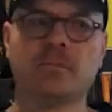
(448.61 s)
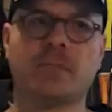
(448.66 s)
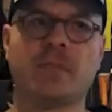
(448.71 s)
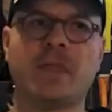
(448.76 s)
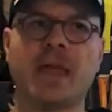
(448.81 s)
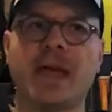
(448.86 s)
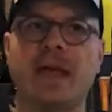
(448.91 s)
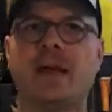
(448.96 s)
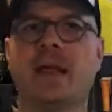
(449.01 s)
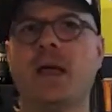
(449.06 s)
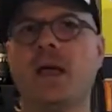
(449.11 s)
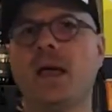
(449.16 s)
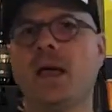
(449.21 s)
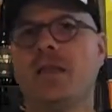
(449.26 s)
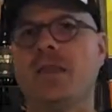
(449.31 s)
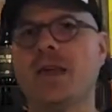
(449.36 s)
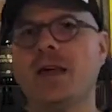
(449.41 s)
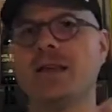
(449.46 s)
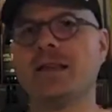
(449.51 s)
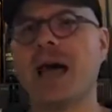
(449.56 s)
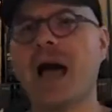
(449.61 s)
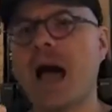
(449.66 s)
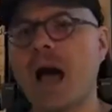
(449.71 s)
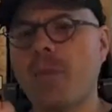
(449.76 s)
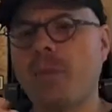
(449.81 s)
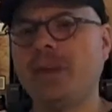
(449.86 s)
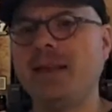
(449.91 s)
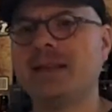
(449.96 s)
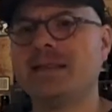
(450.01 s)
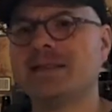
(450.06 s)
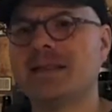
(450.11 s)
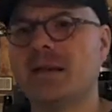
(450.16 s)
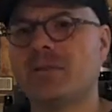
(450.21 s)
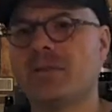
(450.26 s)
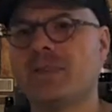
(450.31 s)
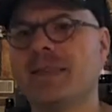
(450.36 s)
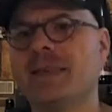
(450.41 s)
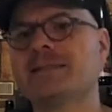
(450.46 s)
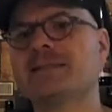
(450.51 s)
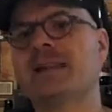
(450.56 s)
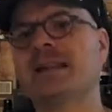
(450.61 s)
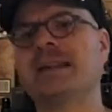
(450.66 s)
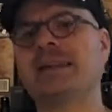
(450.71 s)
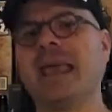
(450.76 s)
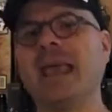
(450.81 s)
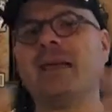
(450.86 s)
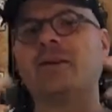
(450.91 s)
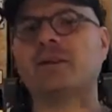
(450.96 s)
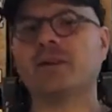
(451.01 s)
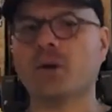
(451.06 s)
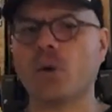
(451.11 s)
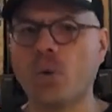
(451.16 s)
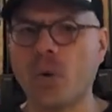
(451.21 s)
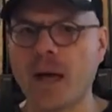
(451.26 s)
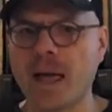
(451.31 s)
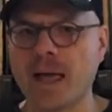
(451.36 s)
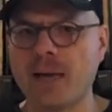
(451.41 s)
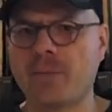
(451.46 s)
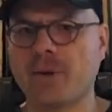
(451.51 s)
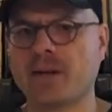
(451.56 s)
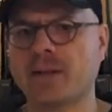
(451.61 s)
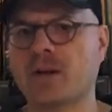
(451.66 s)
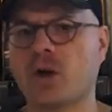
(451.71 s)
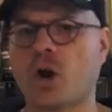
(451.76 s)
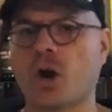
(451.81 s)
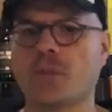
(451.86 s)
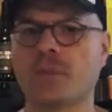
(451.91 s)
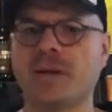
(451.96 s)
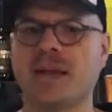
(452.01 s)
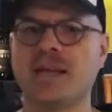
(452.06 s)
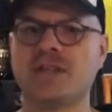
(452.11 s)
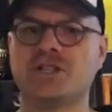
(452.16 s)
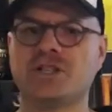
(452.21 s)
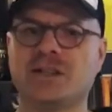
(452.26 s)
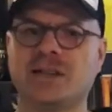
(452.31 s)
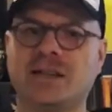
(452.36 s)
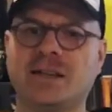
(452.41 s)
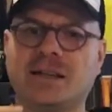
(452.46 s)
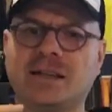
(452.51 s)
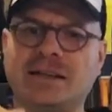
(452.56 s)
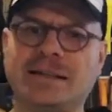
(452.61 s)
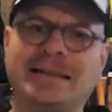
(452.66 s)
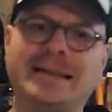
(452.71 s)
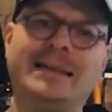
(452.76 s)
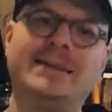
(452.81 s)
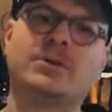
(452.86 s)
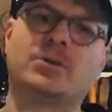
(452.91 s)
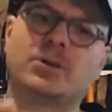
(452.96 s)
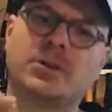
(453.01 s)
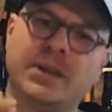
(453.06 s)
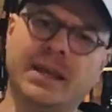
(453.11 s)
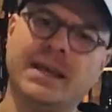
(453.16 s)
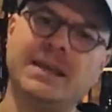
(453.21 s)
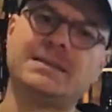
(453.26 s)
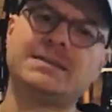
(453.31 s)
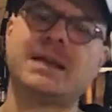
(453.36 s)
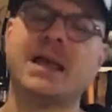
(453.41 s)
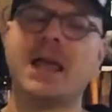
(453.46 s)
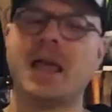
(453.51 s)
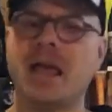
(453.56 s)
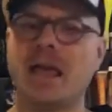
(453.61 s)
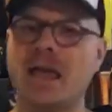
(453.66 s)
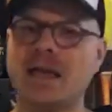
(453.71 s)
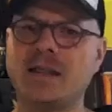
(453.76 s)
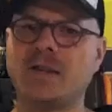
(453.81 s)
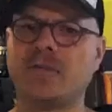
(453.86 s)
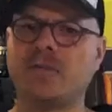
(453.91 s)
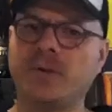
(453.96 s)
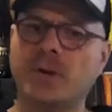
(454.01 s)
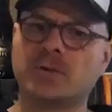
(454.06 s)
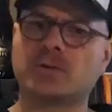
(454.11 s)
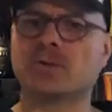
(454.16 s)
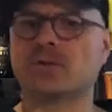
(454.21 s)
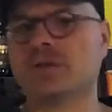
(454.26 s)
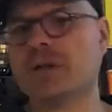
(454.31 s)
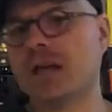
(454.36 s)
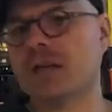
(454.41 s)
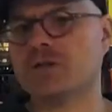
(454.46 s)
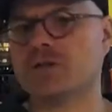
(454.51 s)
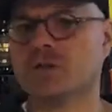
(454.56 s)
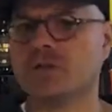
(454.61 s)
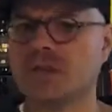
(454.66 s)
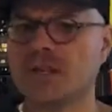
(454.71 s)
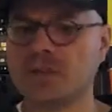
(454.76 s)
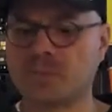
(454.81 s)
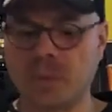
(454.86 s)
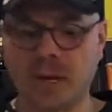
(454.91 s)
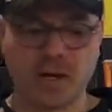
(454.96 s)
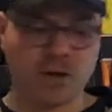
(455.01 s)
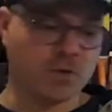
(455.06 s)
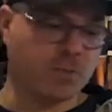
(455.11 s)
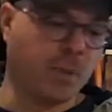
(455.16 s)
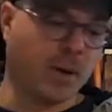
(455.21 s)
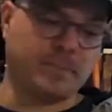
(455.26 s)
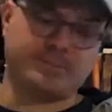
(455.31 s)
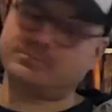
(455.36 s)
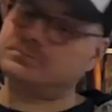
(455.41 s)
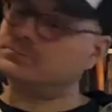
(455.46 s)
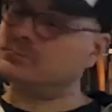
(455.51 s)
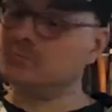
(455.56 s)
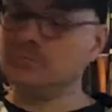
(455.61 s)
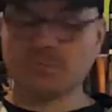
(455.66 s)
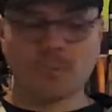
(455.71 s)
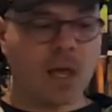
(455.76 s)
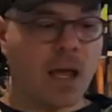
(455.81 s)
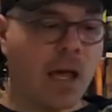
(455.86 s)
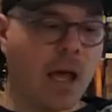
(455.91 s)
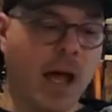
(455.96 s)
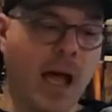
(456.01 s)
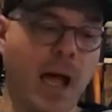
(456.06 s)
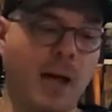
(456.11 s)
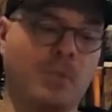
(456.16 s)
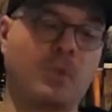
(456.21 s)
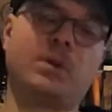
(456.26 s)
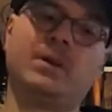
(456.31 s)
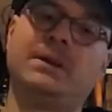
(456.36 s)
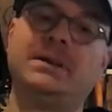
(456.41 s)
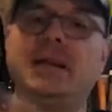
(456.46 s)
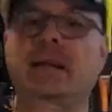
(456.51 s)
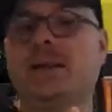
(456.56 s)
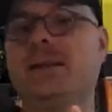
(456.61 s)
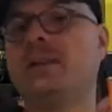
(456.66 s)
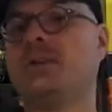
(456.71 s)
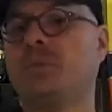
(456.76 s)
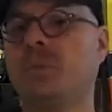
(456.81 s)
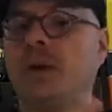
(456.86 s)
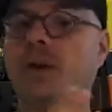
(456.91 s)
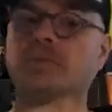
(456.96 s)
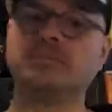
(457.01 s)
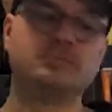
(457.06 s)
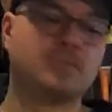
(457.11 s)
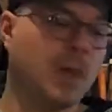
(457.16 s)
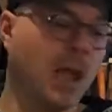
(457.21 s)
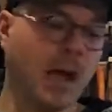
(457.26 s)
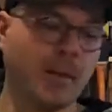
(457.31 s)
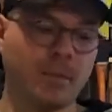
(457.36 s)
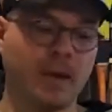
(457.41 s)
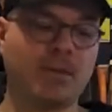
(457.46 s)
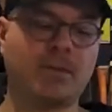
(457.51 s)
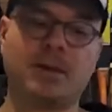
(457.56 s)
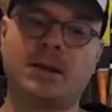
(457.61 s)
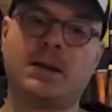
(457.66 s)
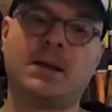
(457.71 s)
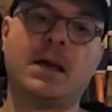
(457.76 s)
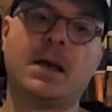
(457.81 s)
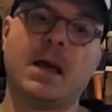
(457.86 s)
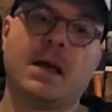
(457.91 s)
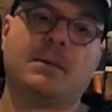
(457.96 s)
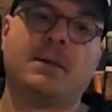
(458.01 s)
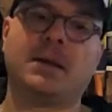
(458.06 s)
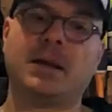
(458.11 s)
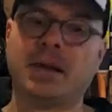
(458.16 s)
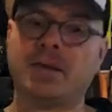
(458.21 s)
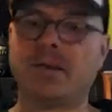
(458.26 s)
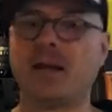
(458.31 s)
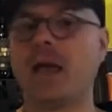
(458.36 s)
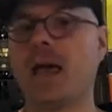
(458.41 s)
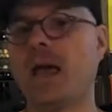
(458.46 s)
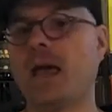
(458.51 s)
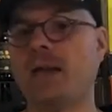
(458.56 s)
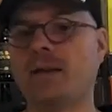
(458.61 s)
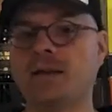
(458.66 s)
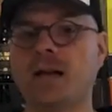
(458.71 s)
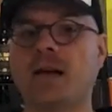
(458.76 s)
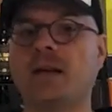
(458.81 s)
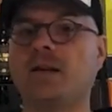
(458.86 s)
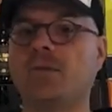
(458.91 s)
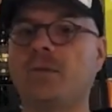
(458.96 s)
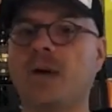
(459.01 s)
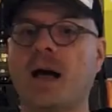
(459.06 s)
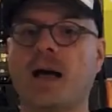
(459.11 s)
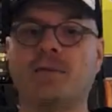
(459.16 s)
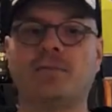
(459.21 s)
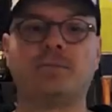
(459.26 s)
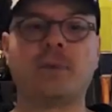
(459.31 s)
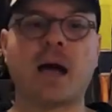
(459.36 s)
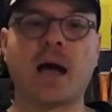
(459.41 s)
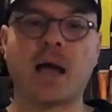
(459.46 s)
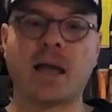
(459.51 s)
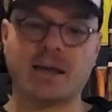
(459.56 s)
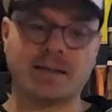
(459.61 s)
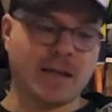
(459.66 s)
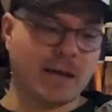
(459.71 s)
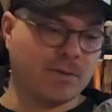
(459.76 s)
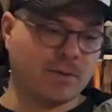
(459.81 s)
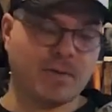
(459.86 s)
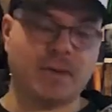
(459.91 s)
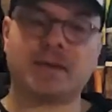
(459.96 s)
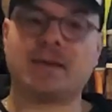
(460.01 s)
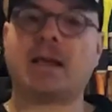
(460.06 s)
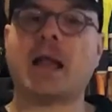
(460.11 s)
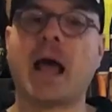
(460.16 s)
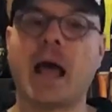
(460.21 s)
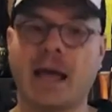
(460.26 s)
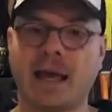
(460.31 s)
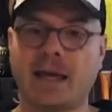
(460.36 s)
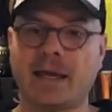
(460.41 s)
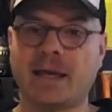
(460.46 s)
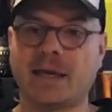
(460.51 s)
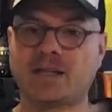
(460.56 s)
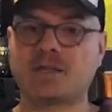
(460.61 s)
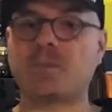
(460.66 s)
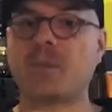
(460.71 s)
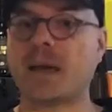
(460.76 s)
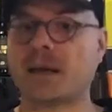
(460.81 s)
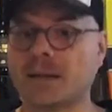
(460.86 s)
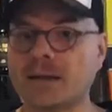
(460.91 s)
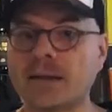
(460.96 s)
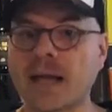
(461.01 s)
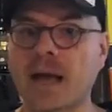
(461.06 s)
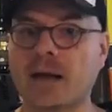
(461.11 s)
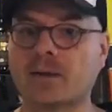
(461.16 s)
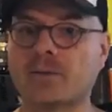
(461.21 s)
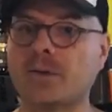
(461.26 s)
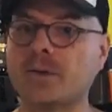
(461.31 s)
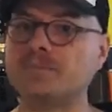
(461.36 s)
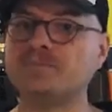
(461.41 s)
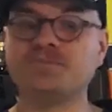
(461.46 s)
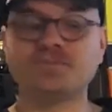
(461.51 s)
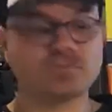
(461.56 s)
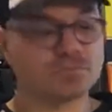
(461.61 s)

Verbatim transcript: that that hoppiness and everything is kind of carried away by the carbonation and the cleaner yeast and the filtered nature of these beers. But I'm really digging this beer. I'm giving it a, I'm going to give it an A, a ninety-five. It's everything that I expected out of it.